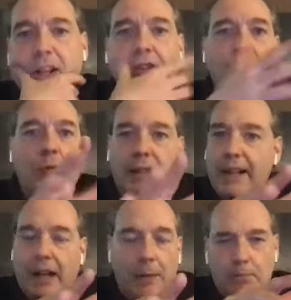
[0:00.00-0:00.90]
So
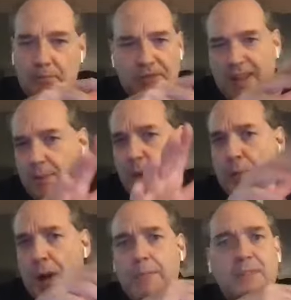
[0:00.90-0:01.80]
like some of the
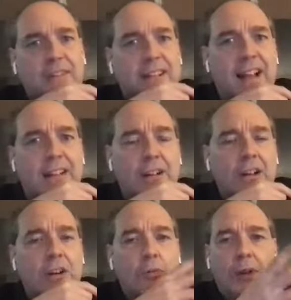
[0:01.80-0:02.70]
problems are like,
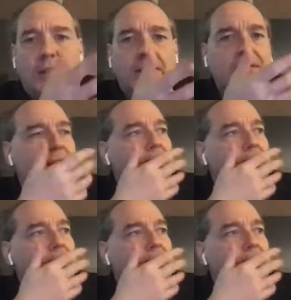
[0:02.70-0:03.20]
well,